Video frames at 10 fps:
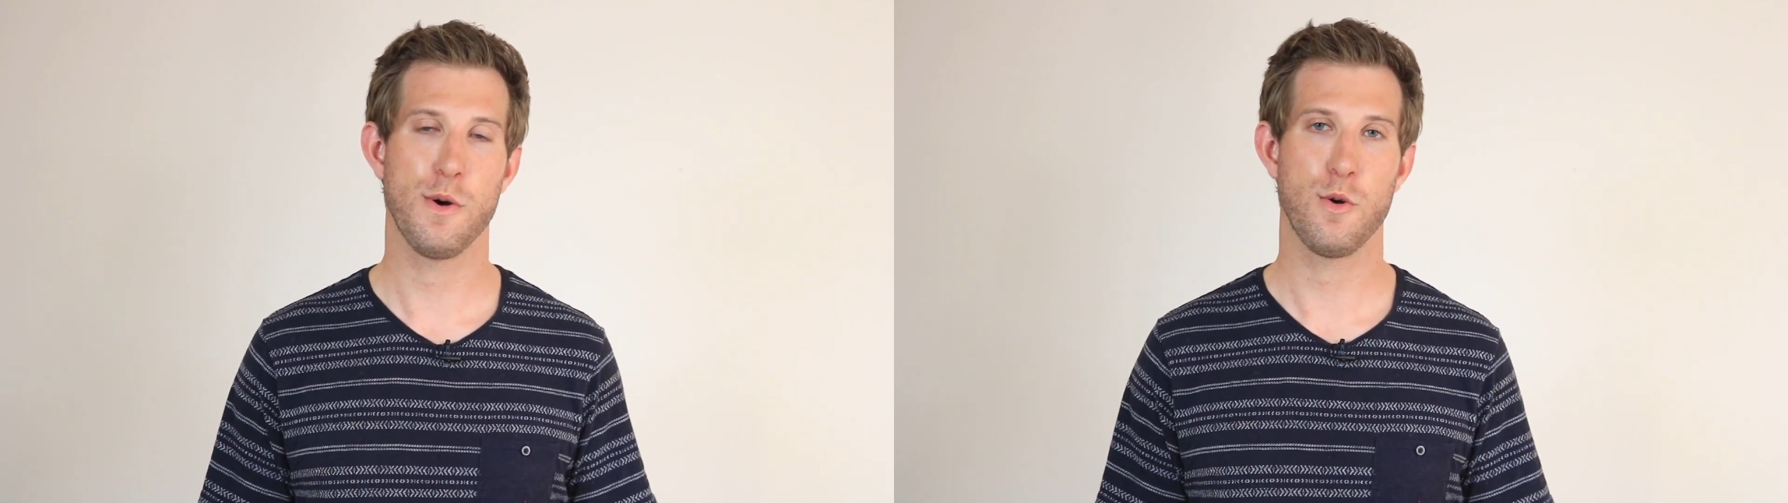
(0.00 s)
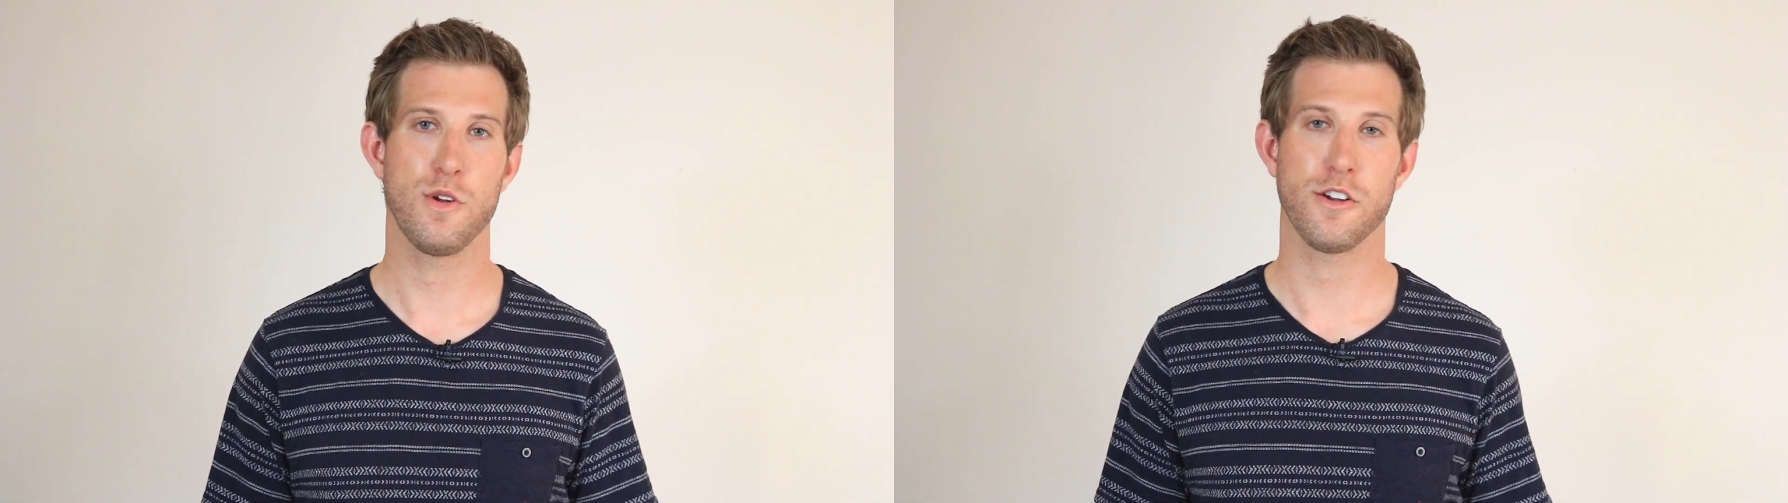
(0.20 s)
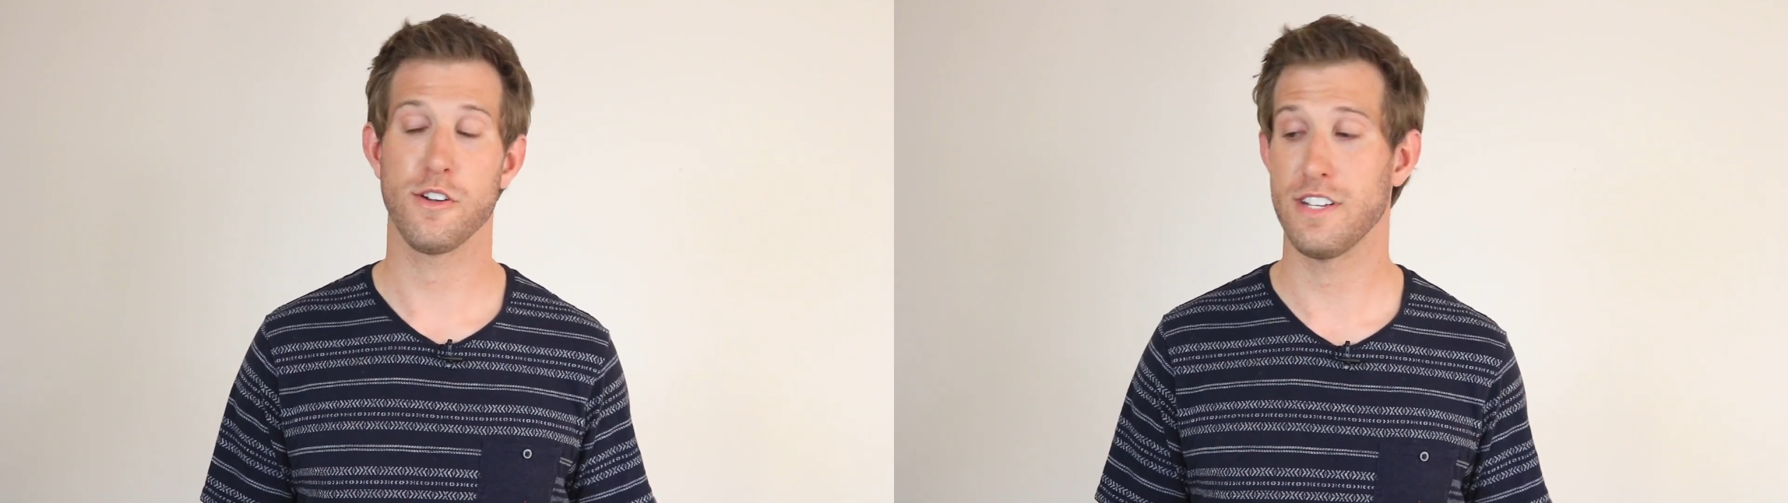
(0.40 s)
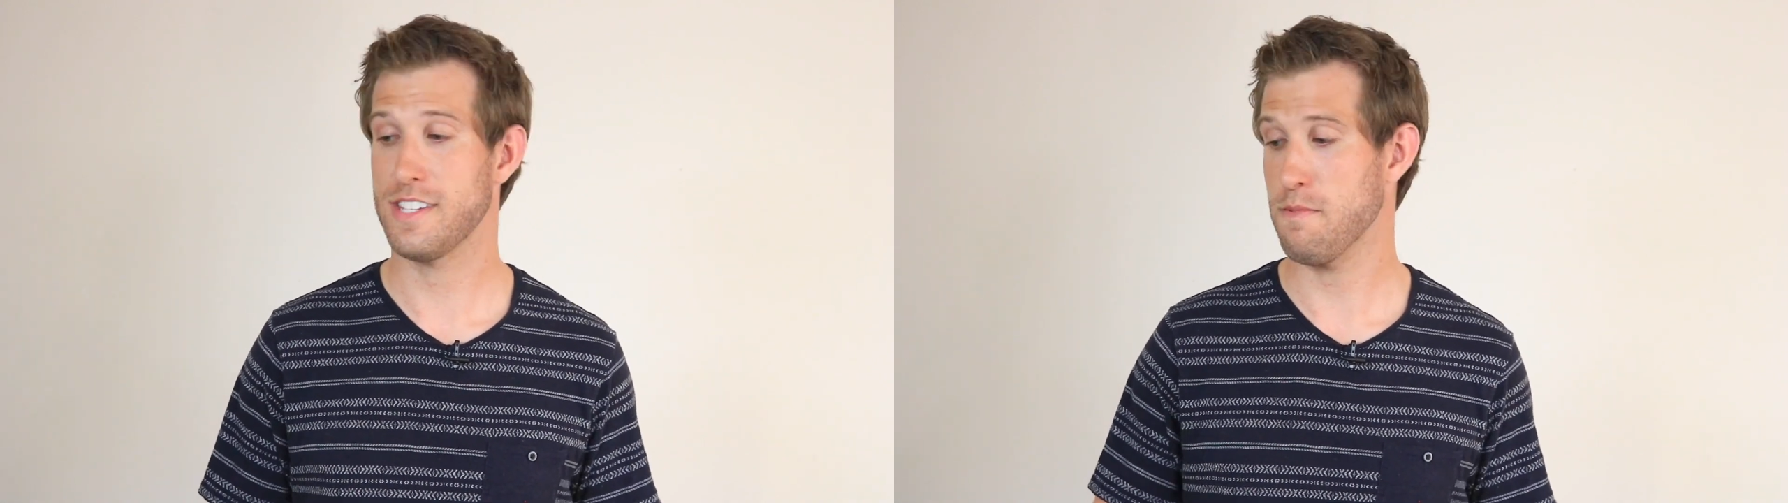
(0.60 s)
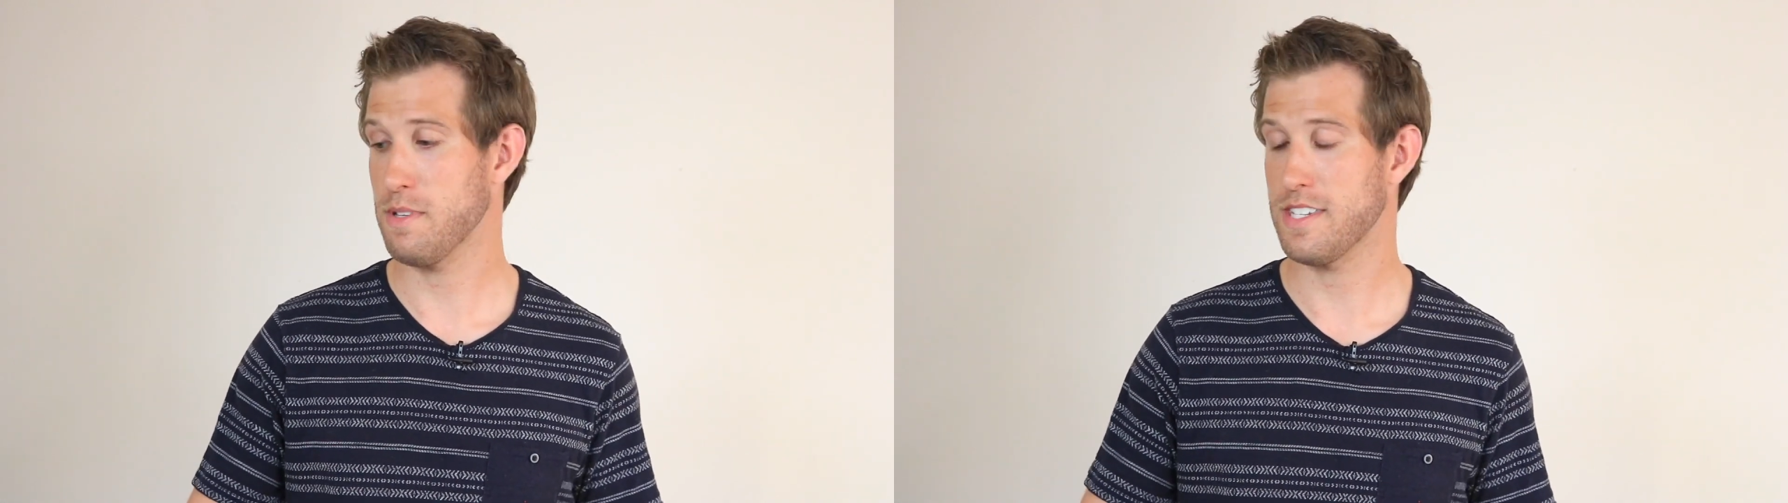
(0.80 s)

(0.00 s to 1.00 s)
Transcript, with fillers: who you're going to sit